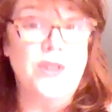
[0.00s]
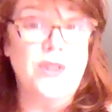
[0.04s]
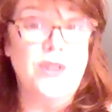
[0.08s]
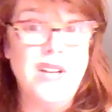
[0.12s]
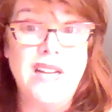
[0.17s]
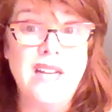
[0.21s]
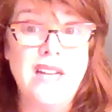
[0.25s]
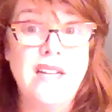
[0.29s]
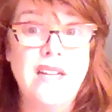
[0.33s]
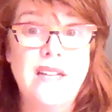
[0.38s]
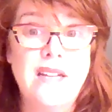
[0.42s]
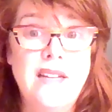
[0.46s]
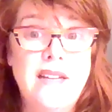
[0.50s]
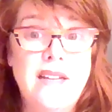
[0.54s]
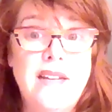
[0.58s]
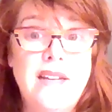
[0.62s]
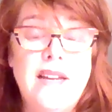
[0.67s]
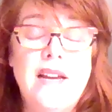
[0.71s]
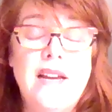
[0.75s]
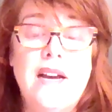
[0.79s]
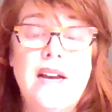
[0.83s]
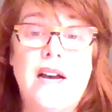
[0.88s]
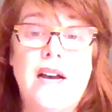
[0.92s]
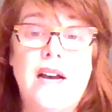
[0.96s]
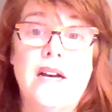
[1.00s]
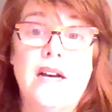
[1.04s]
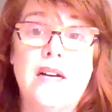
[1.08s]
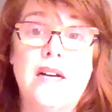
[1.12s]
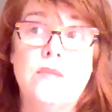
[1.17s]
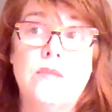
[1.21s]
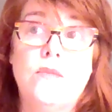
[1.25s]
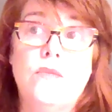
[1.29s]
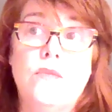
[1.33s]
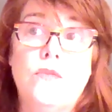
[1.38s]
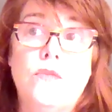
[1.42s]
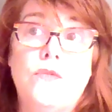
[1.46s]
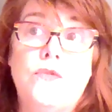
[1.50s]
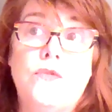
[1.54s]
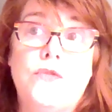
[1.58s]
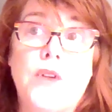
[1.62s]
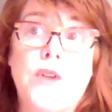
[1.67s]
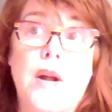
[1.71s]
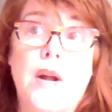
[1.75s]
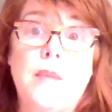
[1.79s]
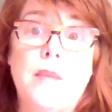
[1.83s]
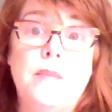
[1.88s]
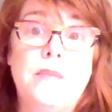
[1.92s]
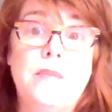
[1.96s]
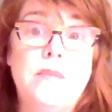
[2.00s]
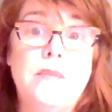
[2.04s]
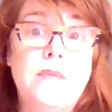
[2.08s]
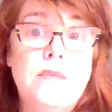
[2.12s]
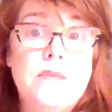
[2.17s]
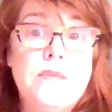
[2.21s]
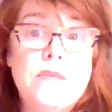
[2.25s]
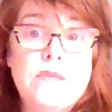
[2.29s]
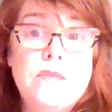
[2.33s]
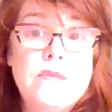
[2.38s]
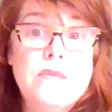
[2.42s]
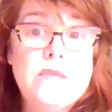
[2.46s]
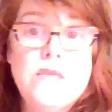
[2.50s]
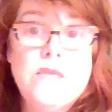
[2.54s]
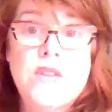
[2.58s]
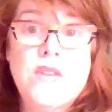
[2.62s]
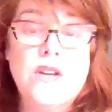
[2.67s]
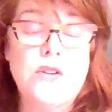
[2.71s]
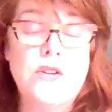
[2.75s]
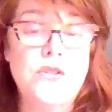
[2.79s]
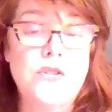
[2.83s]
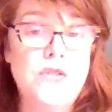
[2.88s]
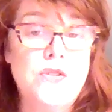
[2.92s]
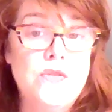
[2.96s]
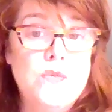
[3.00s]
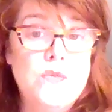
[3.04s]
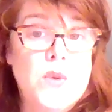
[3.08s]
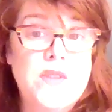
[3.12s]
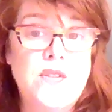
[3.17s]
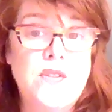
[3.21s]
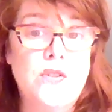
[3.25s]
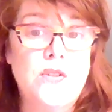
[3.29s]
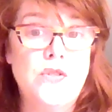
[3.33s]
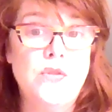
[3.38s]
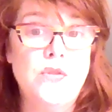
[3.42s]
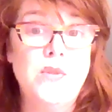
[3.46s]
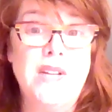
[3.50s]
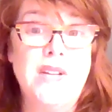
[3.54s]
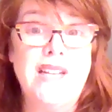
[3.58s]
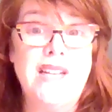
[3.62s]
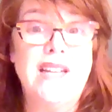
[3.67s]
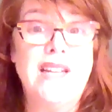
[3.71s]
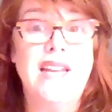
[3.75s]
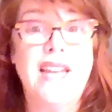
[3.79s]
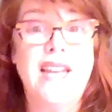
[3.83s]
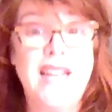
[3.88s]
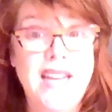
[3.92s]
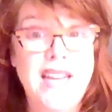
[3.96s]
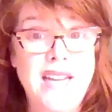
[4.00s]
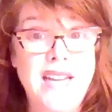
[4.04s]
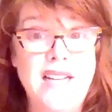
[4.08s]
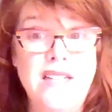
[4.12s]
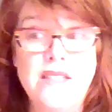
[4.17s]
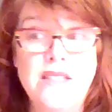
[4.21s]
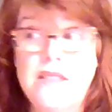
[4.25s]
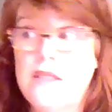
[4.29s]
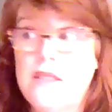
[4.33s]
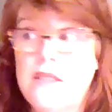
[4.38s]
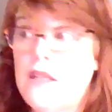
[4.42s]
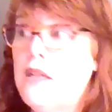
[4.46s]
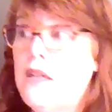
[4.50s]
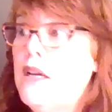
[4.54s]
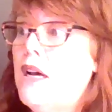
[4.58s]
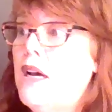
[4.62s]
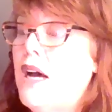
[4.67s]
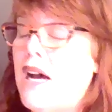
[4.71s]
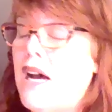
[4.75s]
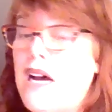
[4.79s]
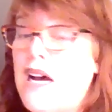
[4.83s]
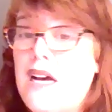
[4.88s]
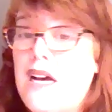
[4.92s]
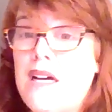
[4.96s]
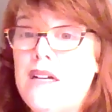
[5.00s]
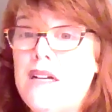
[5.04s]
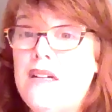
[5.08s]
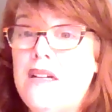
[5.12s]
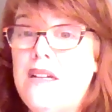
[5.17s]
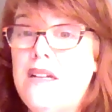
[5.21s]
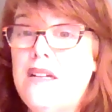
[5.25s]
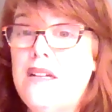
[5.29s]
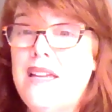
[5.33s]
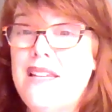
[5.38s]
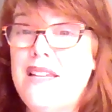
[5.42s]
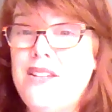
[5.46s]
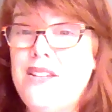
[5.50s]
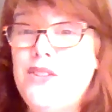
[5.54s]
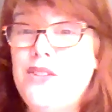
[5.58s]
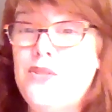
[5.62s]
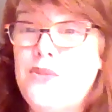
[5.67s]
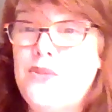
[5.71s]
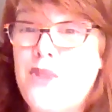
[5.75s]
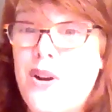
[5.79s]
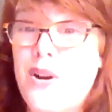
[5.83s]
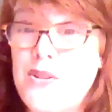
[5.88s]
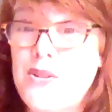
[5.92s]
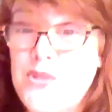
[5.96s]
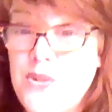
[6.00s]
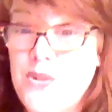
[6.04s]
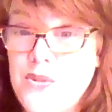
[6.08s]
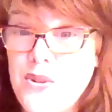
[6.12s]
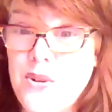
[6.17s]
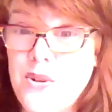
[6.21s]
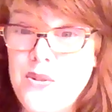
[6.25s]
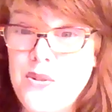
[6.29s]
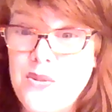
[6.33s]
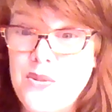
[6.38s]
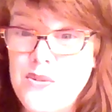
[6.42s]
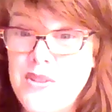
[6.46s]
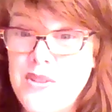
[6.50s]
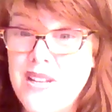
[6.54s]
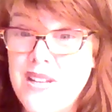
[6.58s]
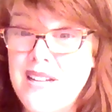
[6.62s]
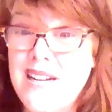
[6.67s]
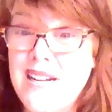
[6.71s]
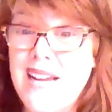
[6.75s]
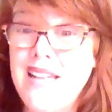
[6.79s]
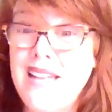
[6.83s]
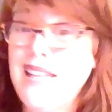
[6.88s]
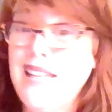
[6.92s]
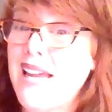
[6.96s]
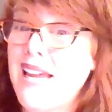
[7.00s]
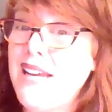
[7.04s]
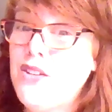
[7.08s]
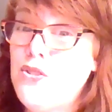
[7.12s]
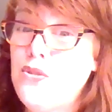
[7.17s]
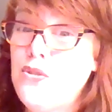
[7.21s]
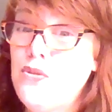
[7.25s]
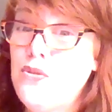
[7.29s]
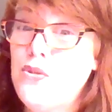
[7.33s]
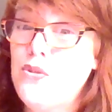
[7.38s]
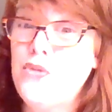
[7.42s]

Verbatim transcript: earning um, from their what they're doing and uh, you also know that i like to